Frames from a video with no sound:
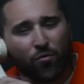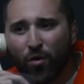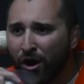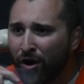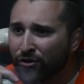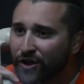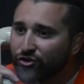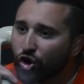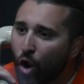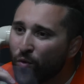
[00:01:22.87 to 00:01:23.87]
the world
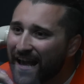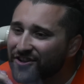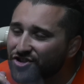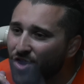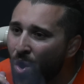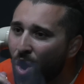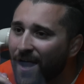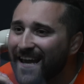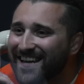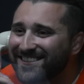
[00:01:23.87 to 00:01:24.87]
to go next door.
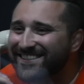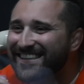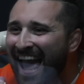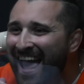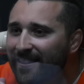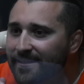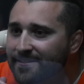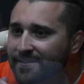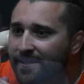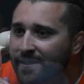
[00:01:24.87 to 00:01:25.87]
It's
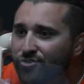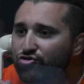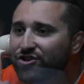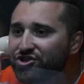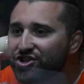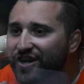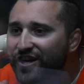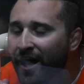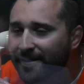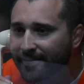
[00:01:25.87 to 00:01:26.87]
Gallus. Trust your
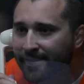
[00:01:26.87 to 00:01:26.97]
gut.